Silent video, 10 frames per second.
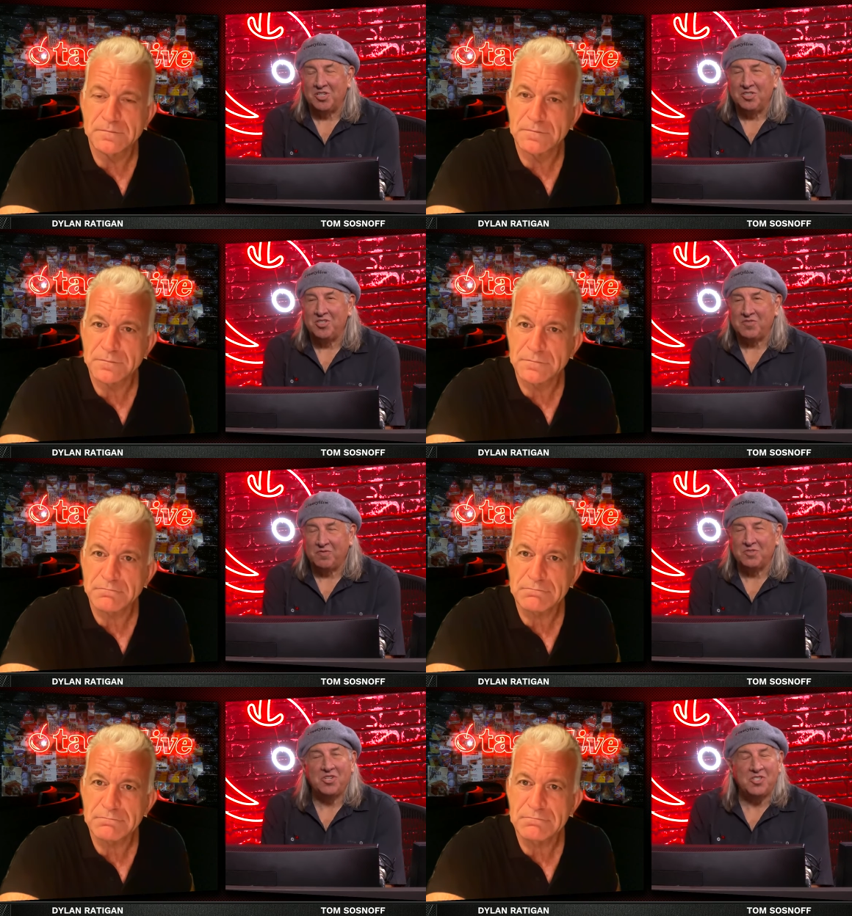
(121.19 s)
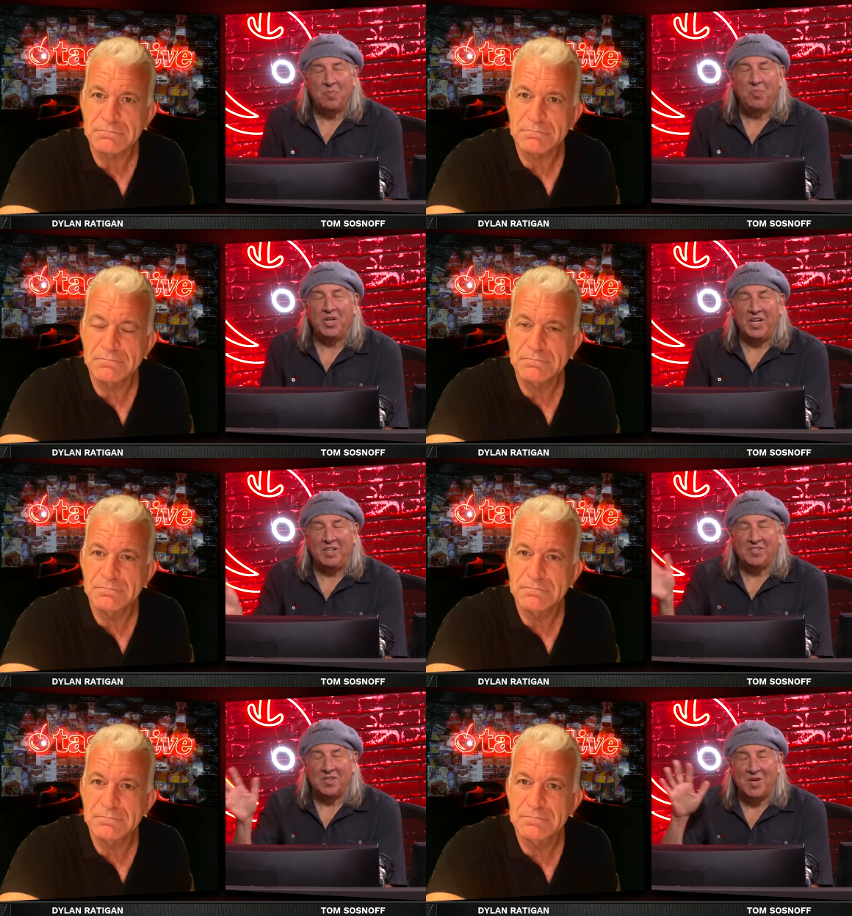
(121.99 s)
Speaker 1: just just to put it in
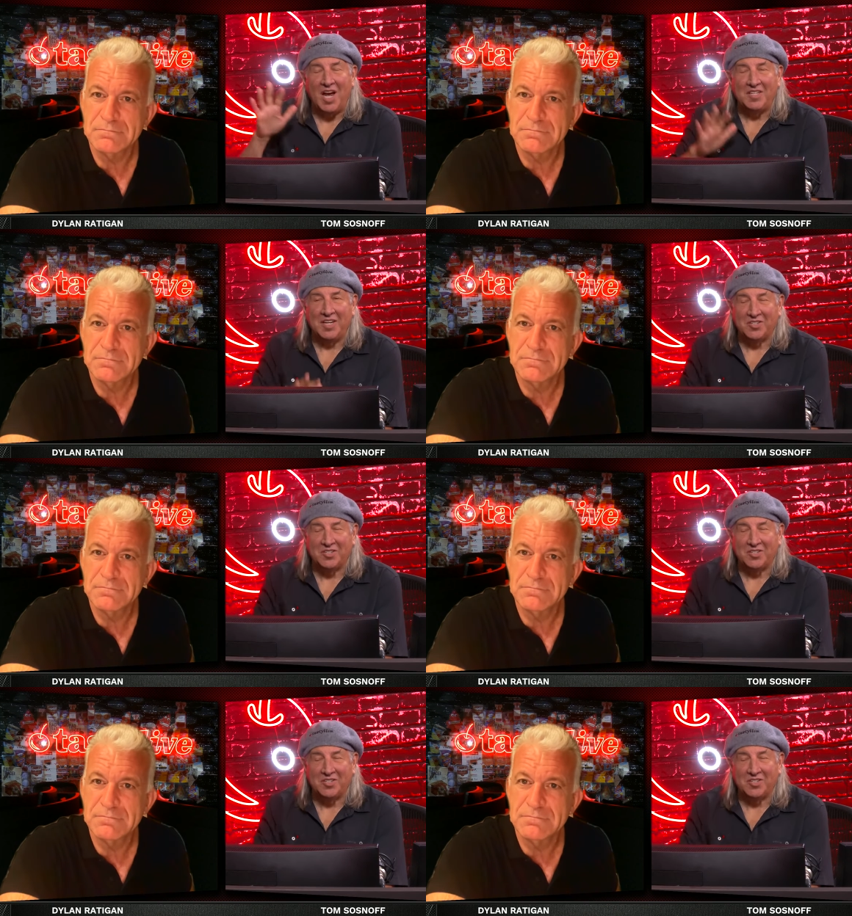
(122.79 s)
some context